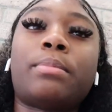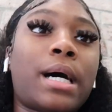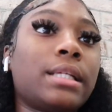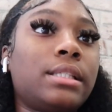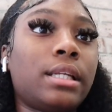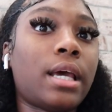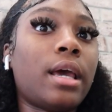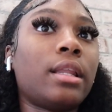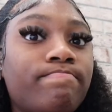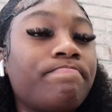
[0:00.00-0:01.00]
by
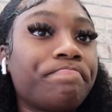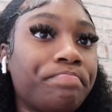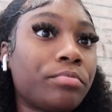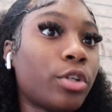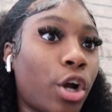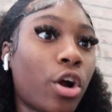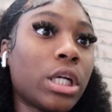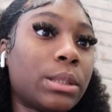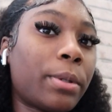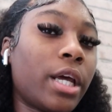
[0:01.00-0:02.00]
today. The
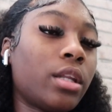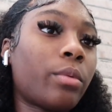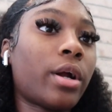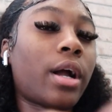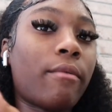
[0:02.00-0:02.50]
girl's putting in the work.